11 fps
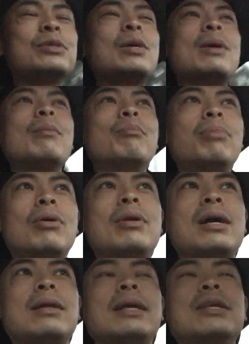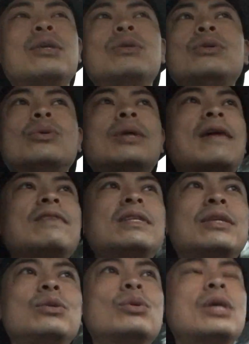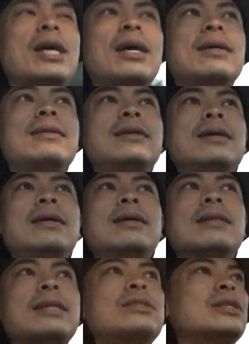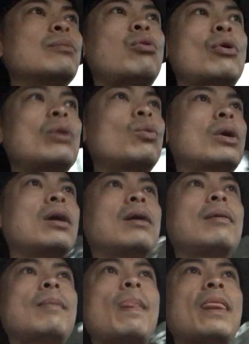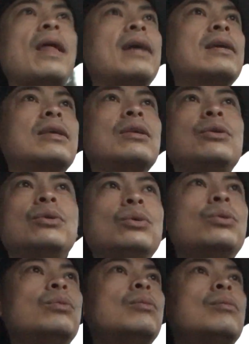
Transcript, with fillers: I'm talking about burnout, like you're doing everything you can, like to the point where like you'll